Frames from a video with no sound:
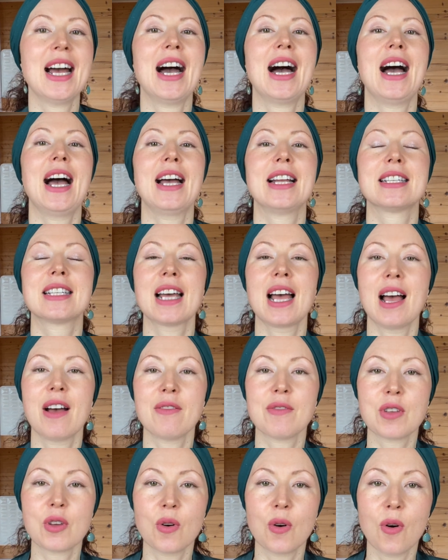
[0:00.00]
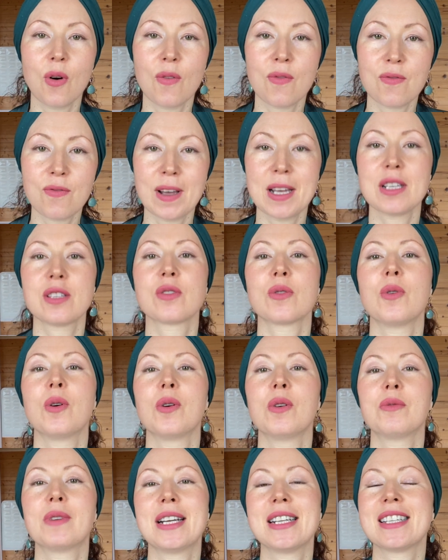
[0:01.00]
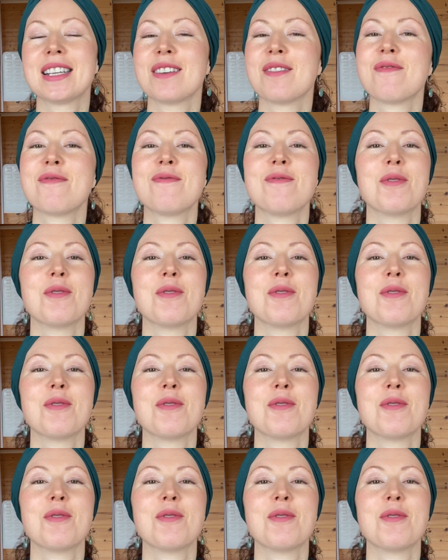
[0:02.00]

and have your face oil ready